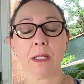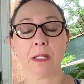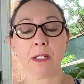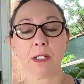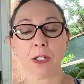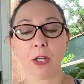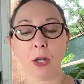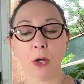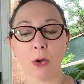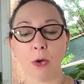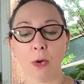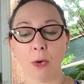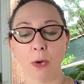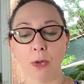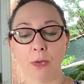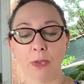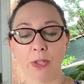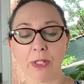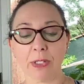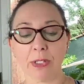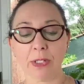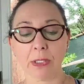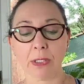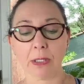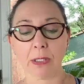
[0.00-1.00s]
So
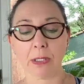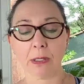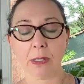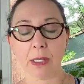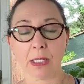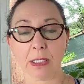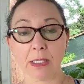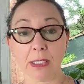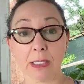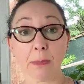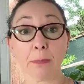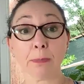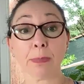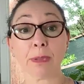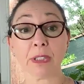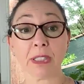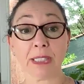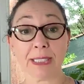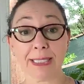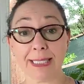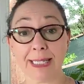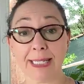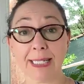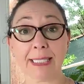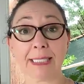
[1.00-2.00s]
the simple
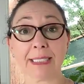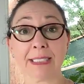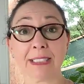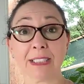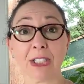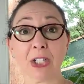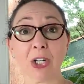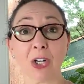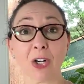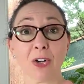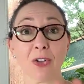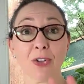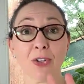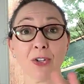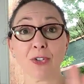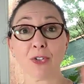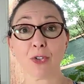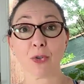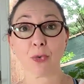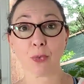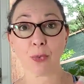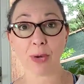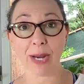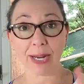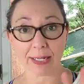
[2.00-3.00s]
six are the
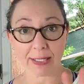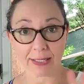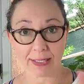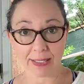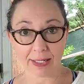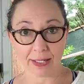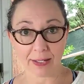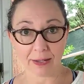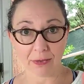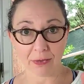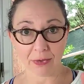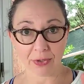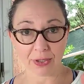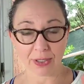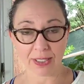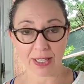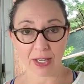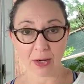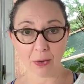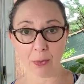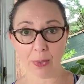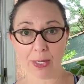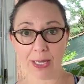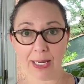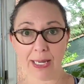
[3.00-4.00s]
directives
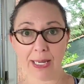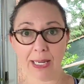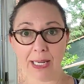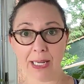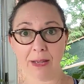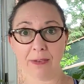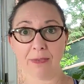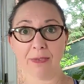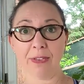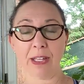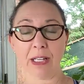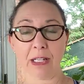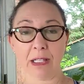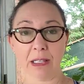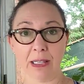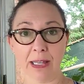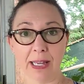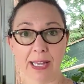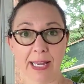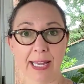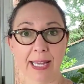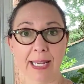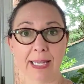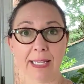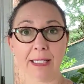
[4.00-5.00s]
that we give the
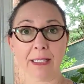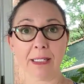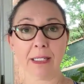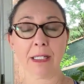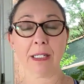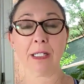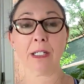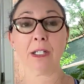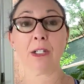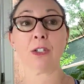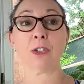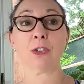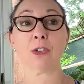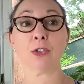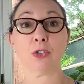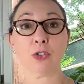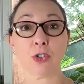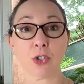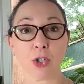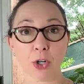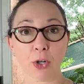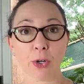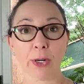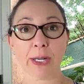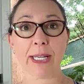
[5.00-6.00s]
client
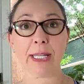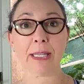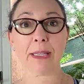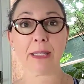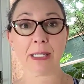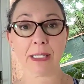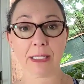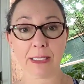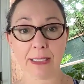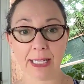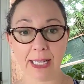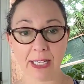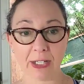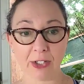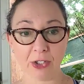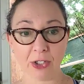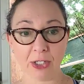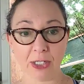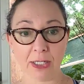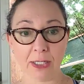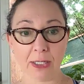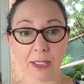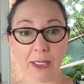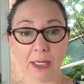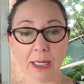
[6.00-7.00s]
during the
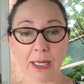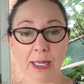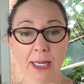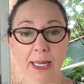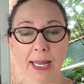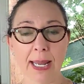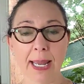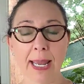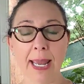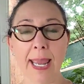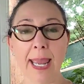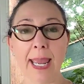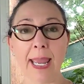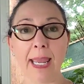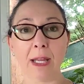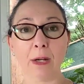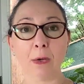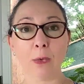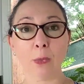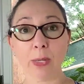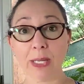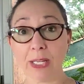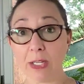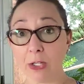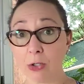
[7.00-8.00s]
session.
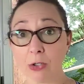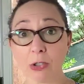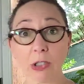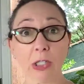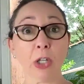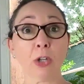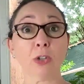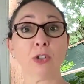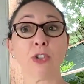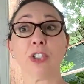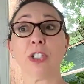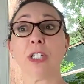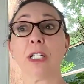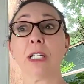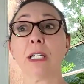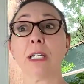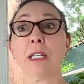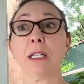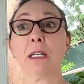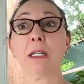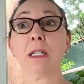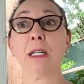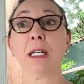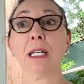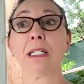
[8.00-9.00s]
And we use
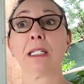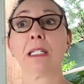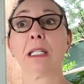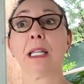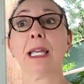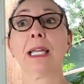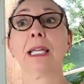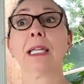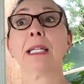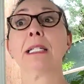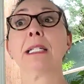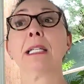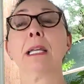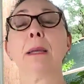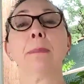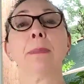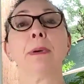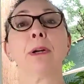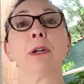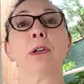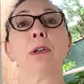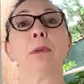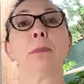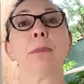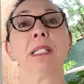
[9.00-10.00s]
lotion. It's like a
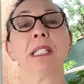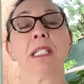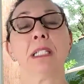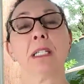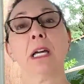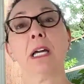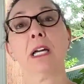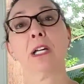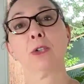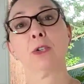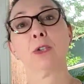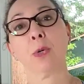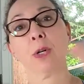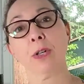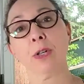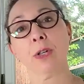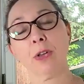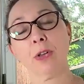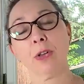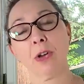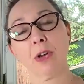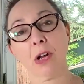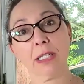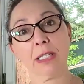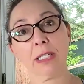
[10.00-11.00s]
typical massage where
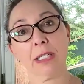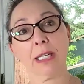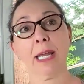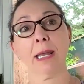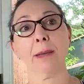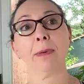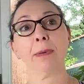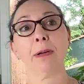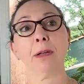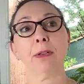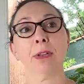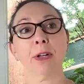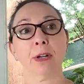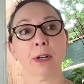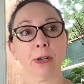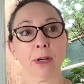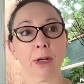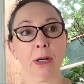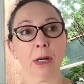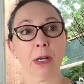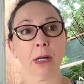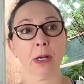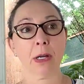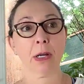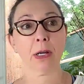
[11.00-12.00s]
they're on the table,
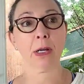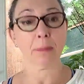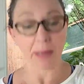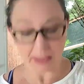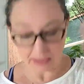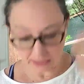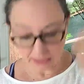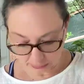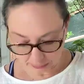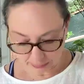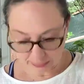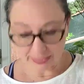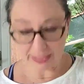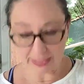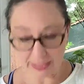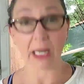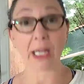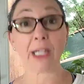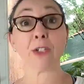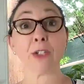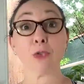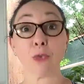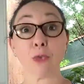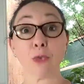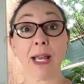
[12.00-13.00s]
they're possibly
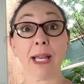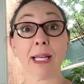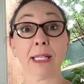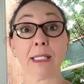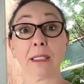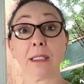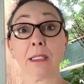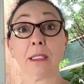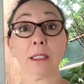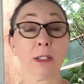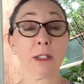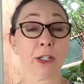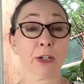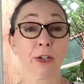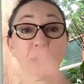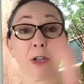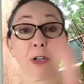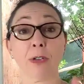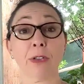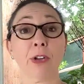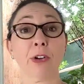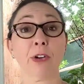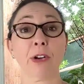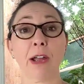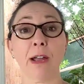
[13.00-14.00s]
undressed,
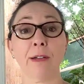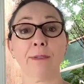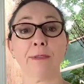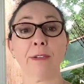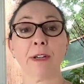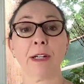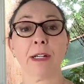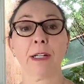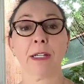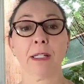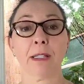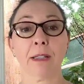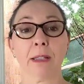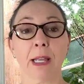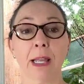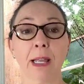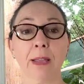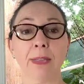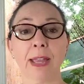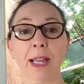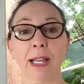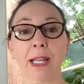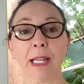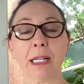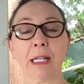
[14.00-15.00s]
they're covered
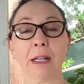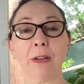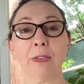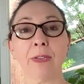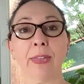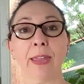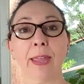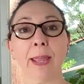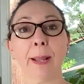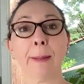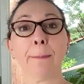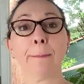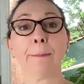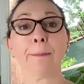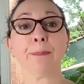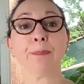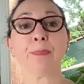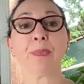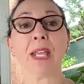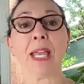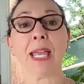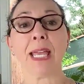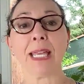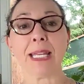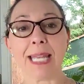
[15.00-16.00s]
and that kind of thing.
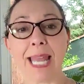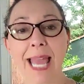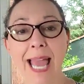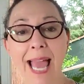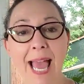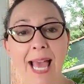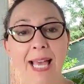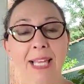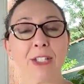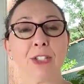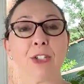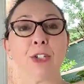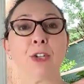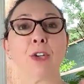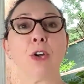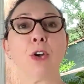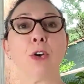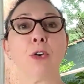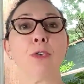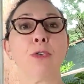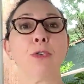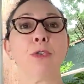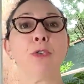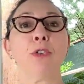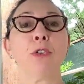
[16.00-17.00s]
And as you
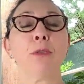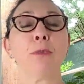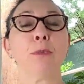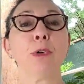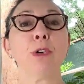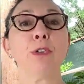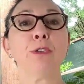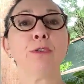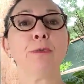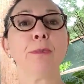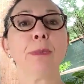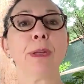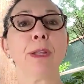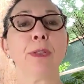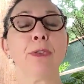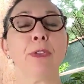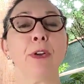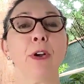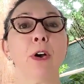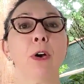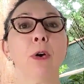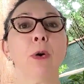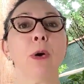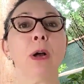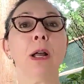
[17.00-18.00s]
go through the movement,
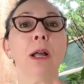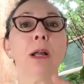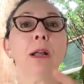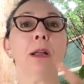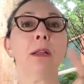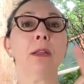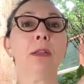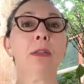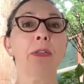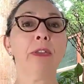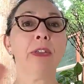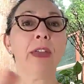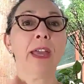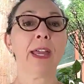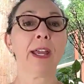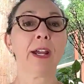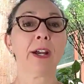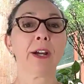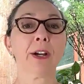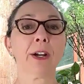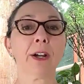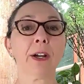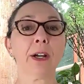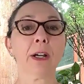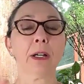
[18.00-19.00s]
though,
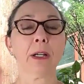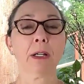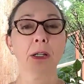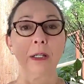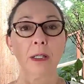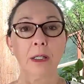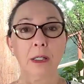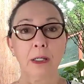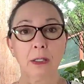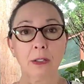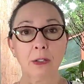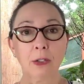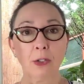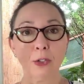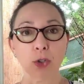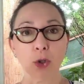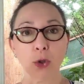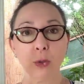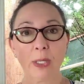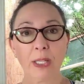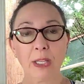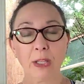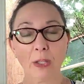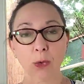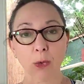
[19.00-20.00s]
they're
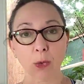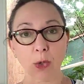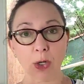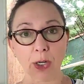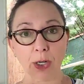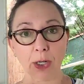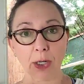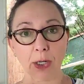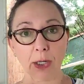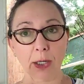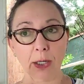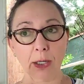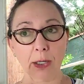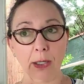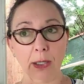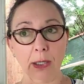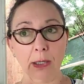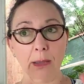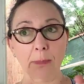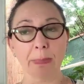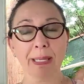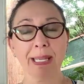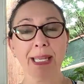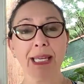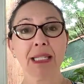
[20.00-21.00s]
doing the work
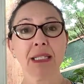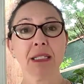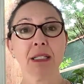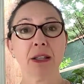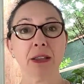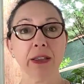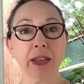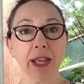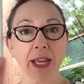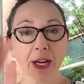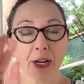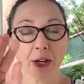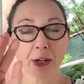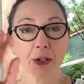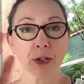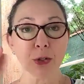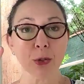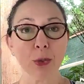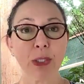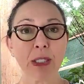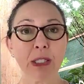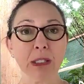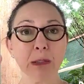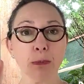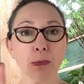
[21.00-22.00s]
because they're
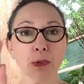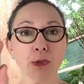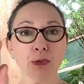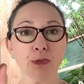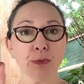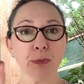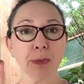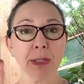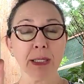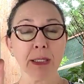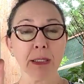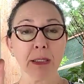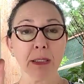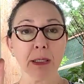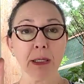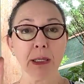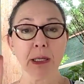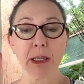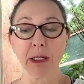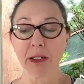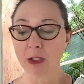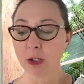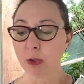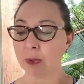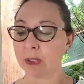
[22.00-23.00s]
doing the movement.
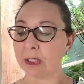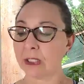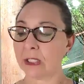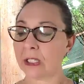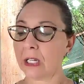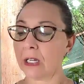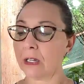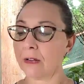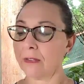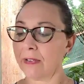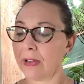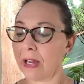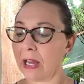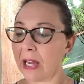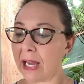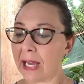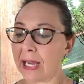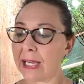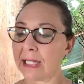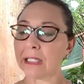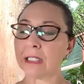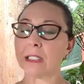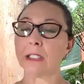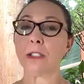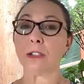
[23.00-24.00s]
So instead of
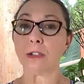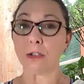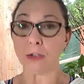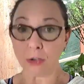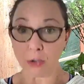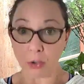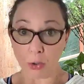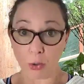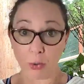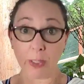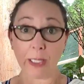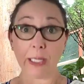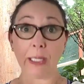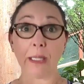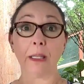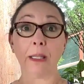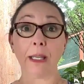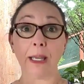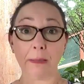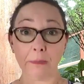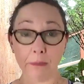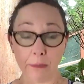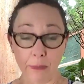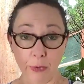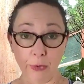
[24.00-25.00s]
us doing
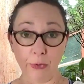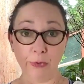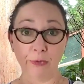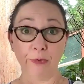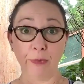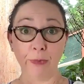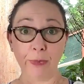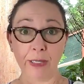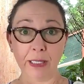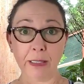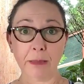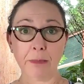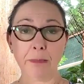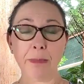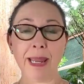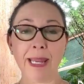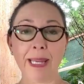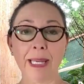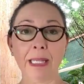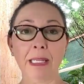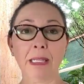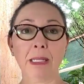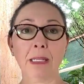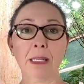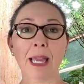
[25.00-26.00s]
that movement,
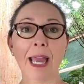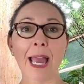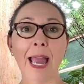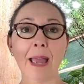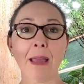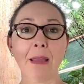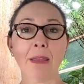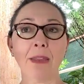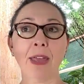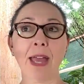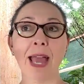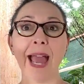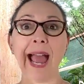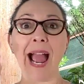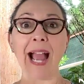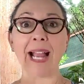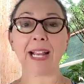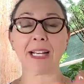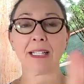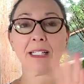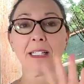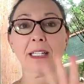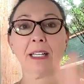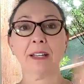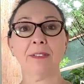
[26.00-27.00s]
making the
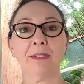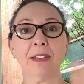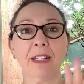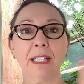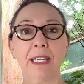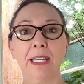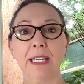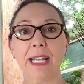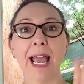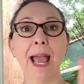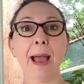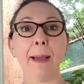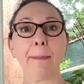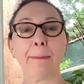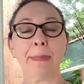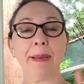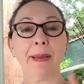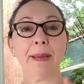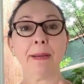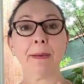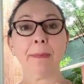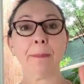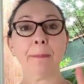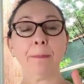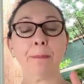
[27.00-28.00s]
activity
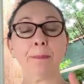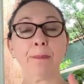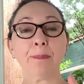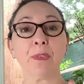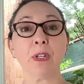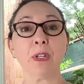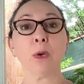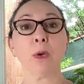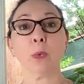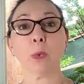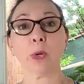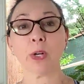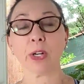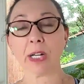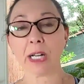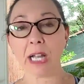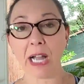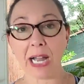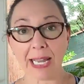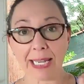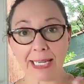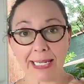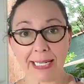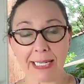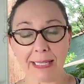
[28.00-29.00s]
happen, we're
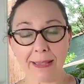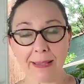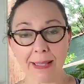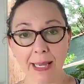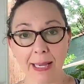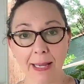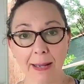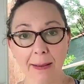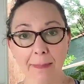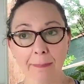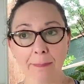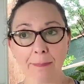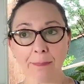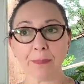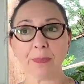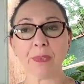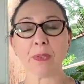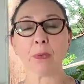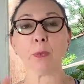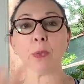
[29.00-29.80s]
guiding them.